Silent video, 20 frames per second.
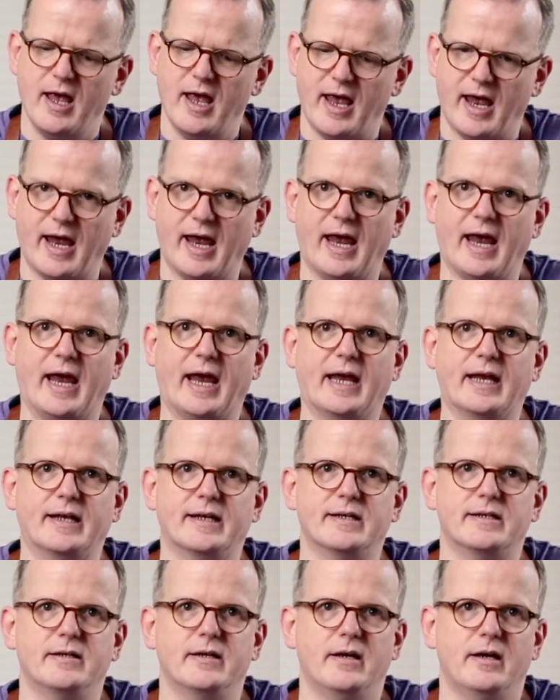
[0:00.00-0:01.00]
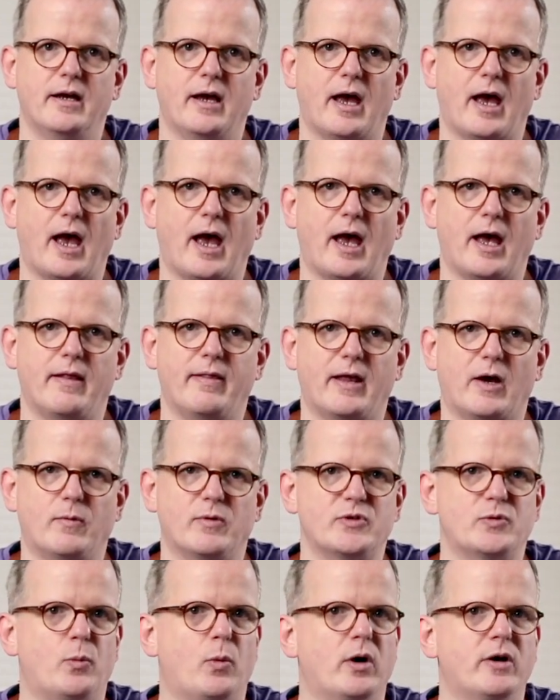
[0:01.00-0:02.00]
and there
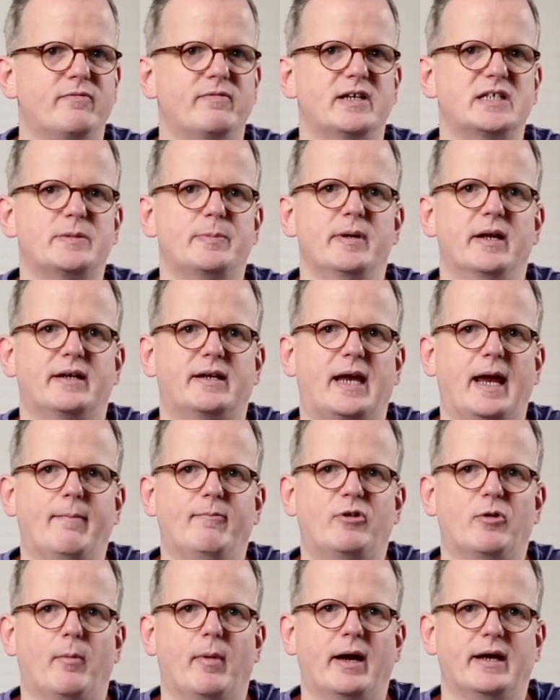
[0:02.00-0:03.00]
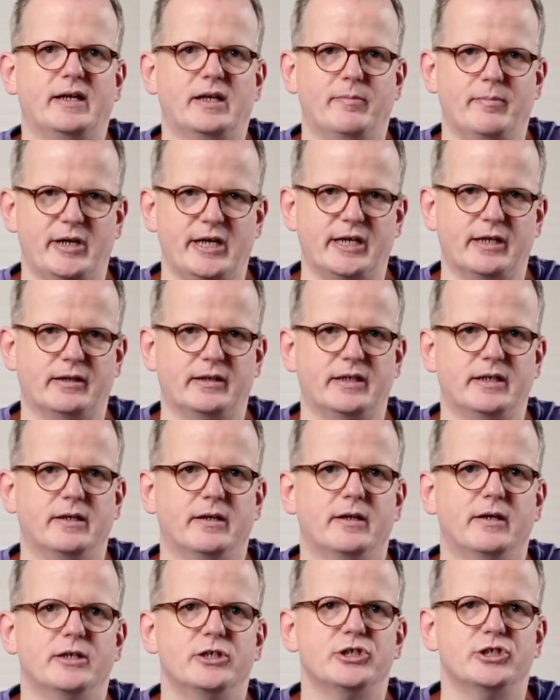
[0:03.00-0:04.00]
was one recipe that came to mind immediately:
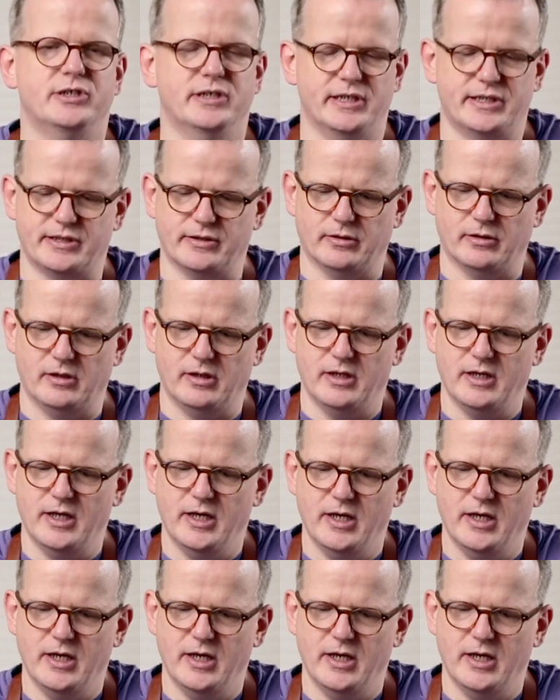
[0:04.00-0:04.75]
schnitzel.